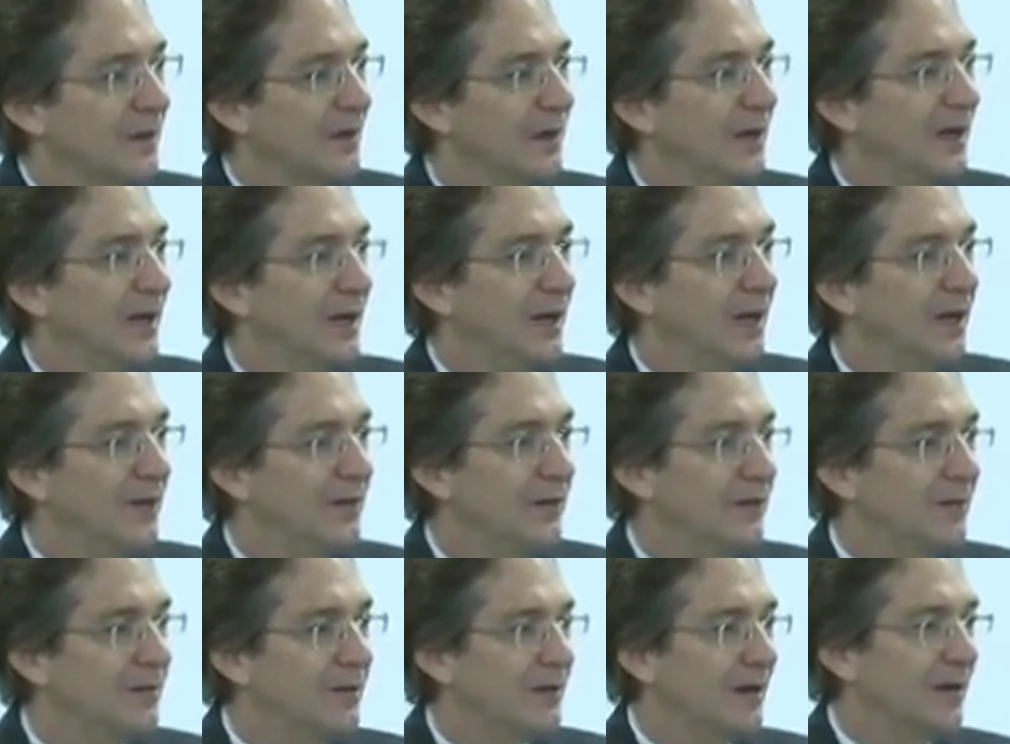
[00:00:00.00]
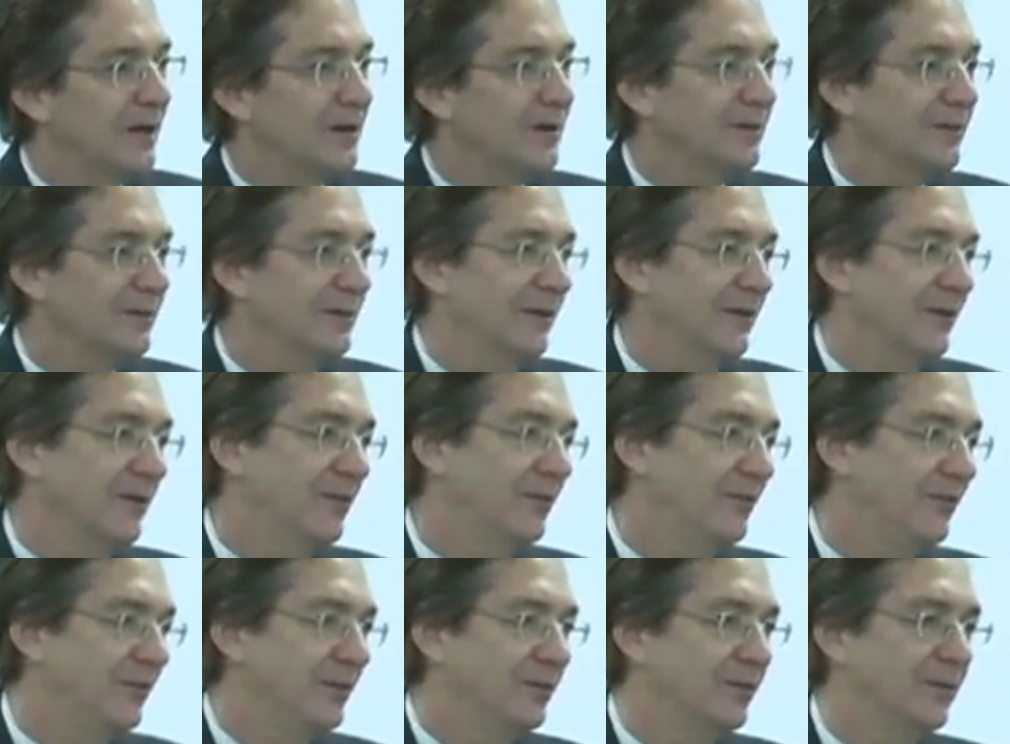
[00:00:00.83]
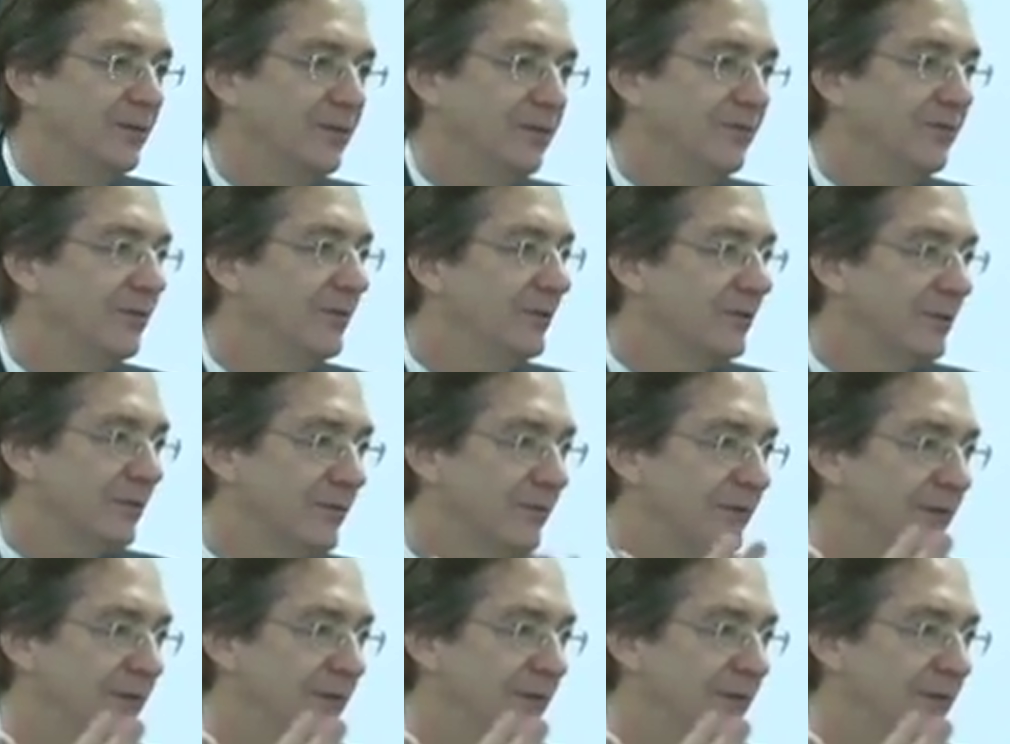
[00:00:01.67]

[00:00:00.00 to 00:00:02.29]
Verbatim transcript: uh, there, are, there are fewer and fewer